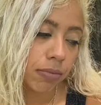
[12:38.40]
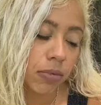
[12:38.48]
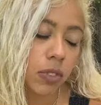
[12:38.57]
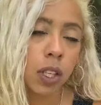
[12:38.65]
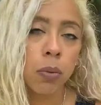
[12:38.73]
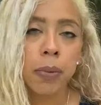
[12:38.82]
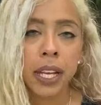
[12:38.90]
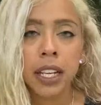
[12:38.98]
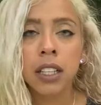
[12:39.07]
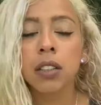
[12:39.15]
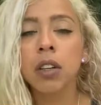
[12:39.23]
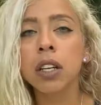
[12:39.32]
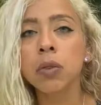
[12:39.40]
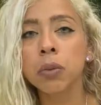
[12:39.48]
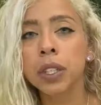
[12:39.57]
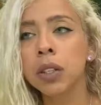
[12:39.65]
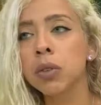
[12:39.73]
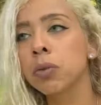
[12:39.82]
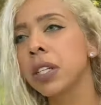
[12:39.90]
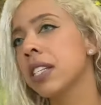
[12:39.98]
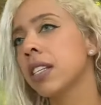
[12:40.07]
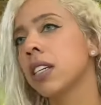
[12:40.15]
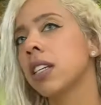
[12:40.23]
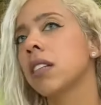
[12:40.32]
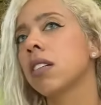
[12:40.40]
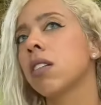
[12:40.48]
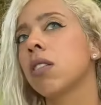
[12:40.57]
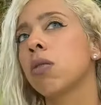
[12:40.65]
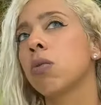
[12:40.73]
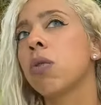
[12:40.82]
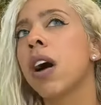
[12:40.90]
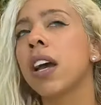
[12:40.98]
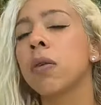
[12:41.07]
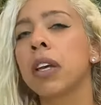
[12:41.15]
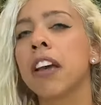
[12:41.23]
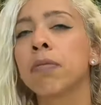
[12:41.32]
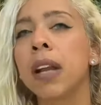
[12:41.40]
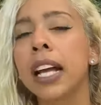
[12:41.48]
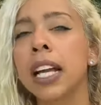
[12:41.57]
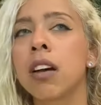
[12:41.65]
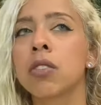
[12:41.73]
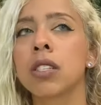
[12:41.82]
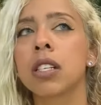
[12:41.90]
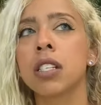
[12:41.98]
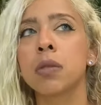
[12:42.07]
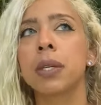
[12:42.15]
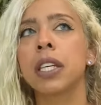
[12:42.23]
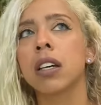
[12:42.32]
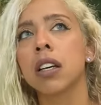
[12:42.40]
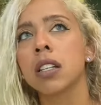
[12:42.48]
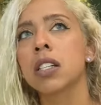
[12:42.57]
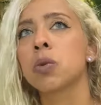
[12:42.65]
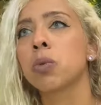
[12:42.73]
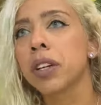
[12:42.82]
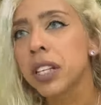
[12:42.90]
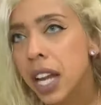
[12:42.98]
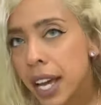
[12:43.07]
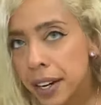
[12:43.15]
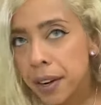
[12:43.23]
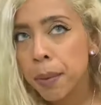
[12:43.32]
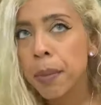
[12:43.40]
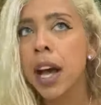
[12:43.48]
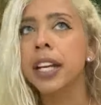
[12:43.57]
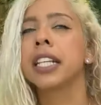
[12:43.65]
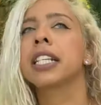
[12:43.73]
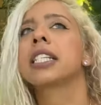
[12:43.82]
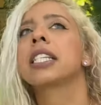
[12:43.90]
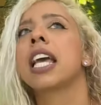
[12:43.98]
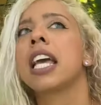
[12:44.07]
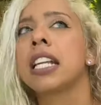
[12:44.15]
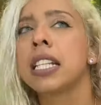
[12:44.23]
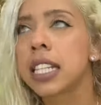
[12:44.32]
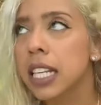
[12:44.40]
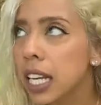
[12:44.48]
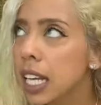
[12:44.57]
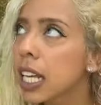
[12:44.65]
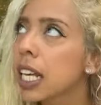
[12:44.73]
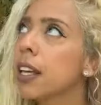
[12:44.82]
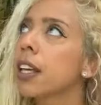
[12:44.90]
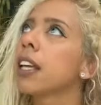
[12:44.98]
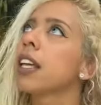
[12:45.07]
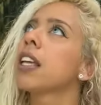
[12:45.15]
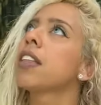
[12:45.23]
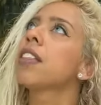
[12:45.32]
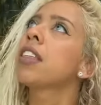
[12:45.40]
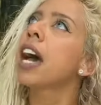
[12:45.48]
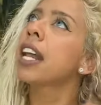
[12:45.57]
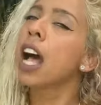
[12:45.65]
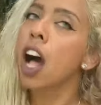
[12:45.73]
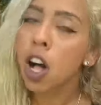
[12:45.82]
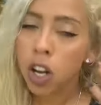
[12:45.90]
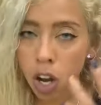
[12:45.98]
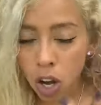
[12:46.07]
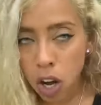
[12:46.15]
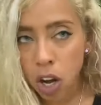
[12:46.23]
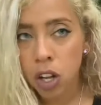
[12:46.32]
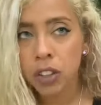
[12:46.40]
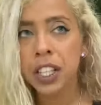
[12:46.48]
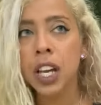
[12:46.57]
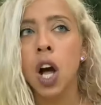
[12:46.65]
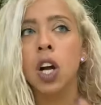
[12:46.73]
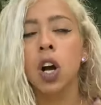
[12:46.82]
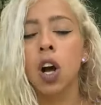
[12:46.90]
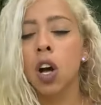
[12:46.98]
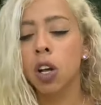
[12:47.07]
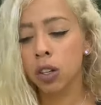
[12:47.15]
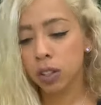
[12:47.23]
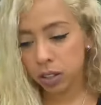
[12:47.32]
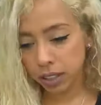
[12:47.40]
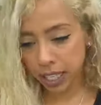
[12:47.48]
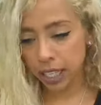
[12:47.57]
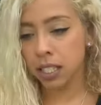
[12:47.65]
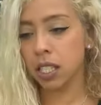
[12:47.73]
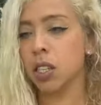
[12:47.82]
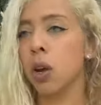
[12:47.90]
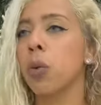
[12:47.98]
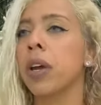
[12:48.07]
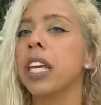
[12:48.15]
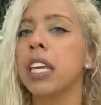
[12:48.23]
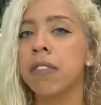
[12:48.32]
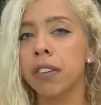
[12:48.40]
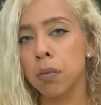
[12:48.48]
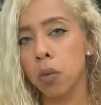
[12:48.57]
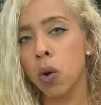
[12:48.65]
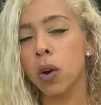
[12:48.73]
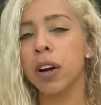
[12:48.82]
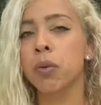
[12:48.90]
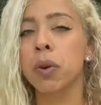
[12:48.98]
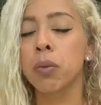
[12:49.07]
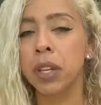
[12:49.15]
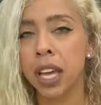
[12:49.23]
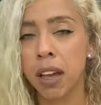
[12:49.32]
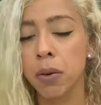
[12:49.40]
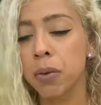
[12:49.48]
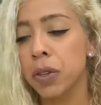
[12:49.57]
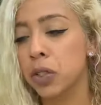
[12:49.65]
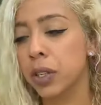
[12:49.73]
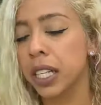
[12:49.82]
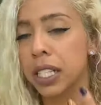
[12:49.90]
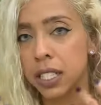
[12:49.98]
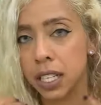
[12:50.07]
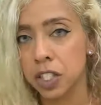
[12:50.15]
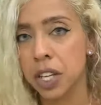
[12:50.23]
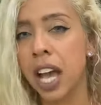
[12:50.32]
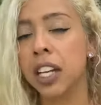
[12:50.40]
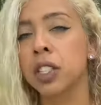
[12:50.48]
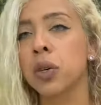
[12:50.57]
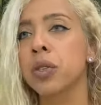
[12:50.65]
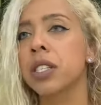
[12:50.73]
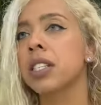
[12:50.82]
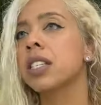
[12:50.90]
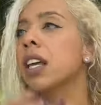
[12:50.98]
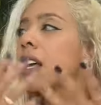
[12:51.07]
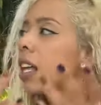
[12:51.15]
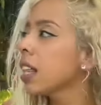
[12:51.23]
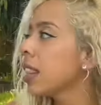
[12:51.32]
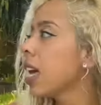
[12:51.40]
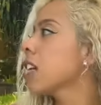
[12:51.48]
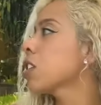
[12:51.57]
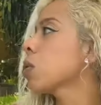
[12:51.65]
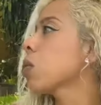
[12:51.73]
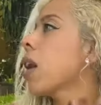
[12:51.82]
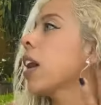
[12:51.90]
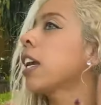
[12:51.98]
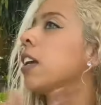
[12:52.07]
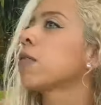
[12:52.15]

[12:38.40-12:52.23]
the main and real reason why we have blackouts is because we're not in our bodies and that alcohol the alcohol takes us away even more when we when we drink at such high doses that's why